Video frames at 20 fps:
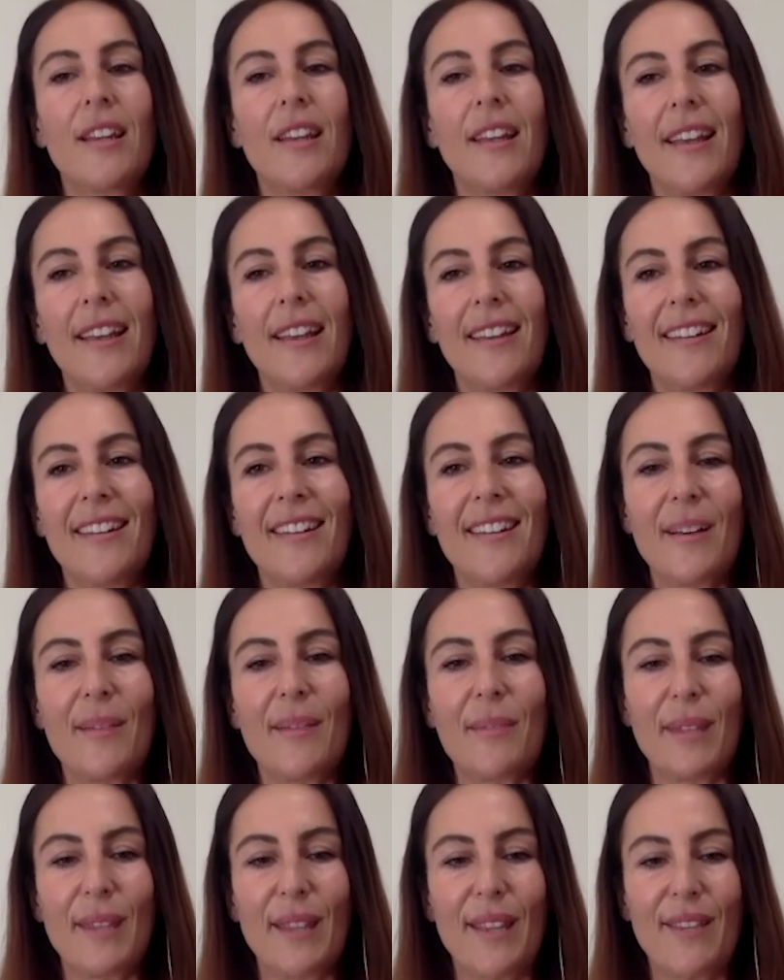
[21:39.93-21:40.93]
And I
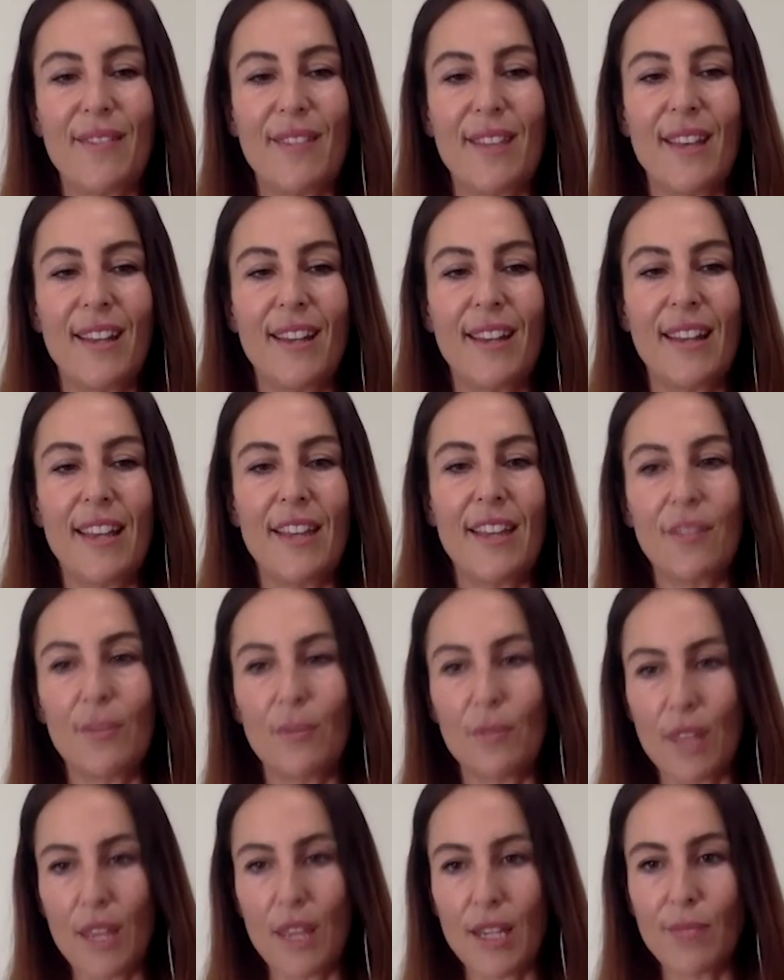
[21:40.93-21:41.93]
believe that
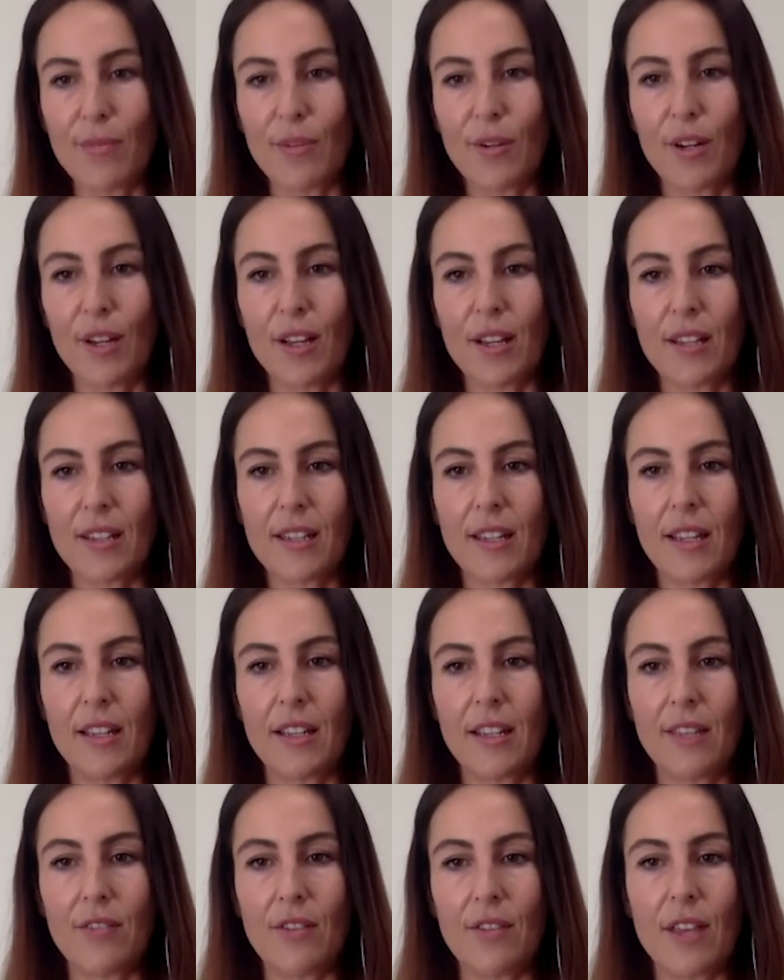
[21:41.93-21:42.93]
even these products can
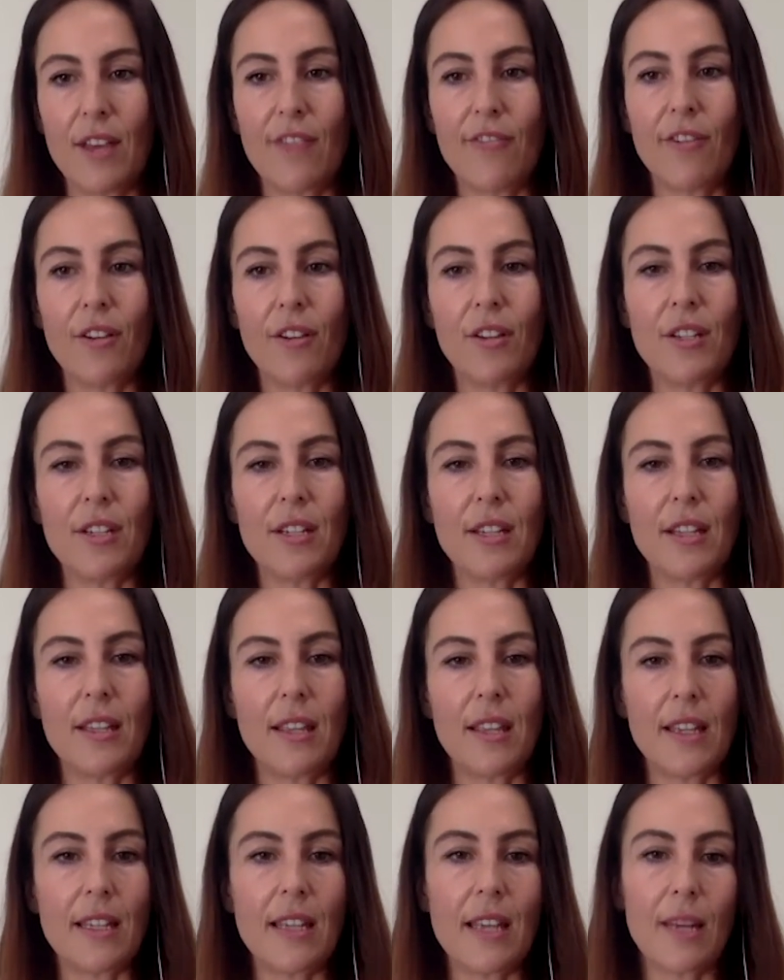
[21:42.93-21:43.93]
give you that focus in
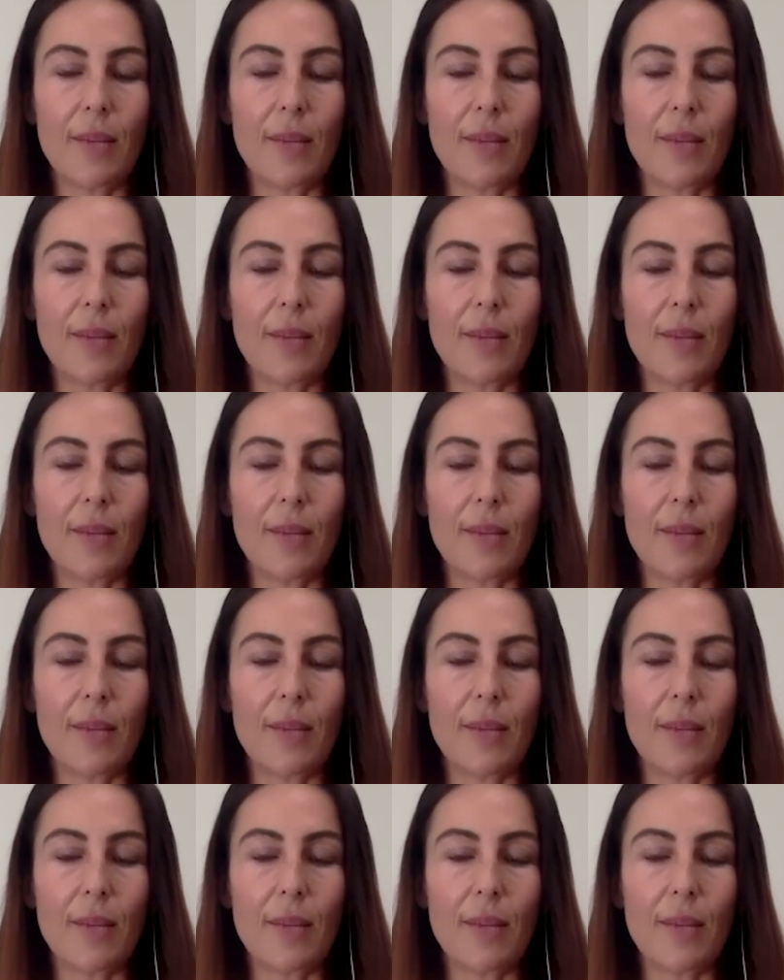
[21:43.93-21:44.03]
things like